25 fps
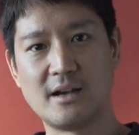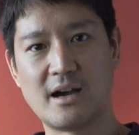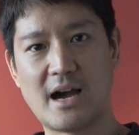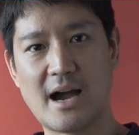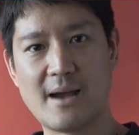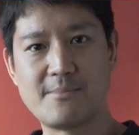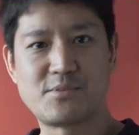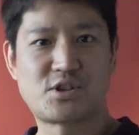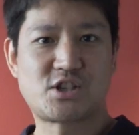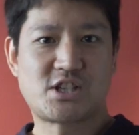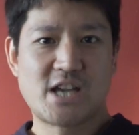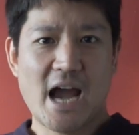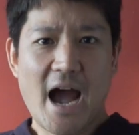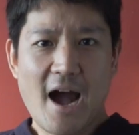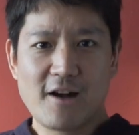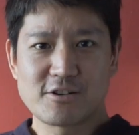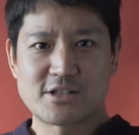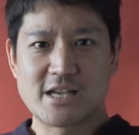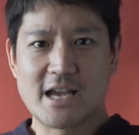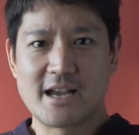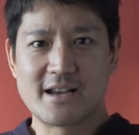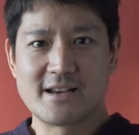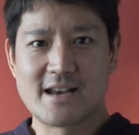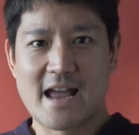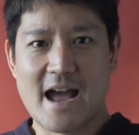I'm
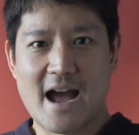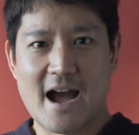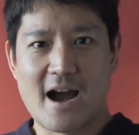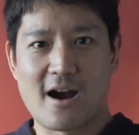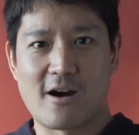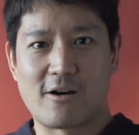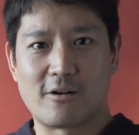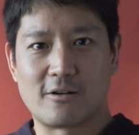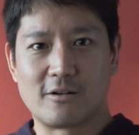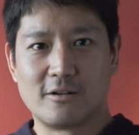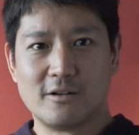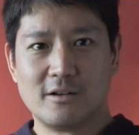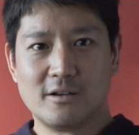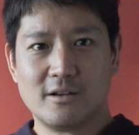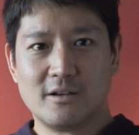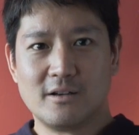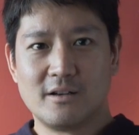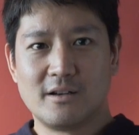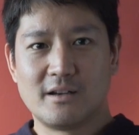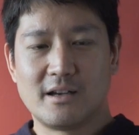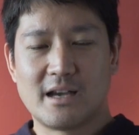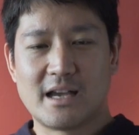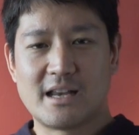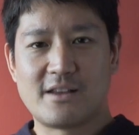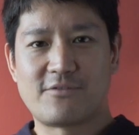shouting now!
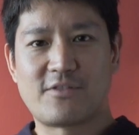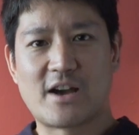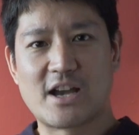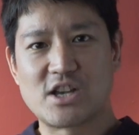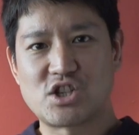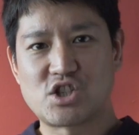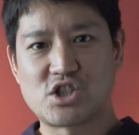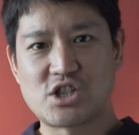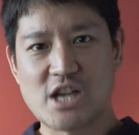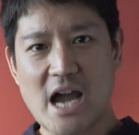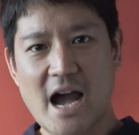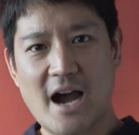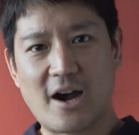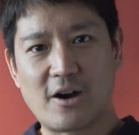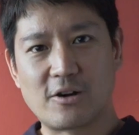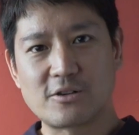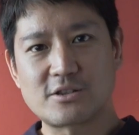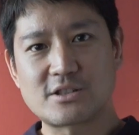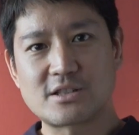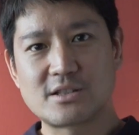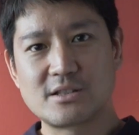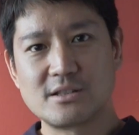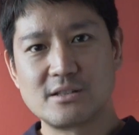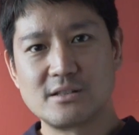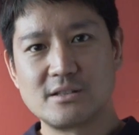And if I
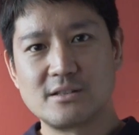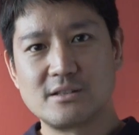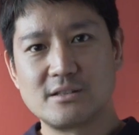shout,